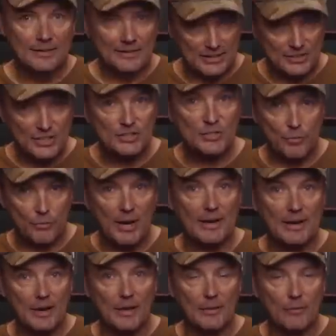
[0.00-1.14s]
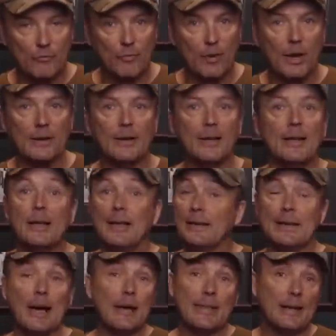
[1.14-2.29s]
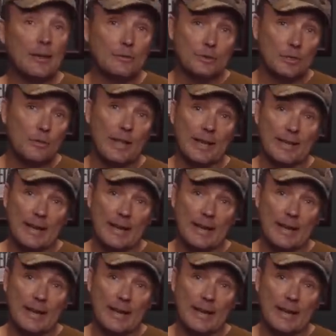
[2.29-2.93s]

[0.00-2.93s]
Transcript: that's just threaded on the front. Now they don't do that.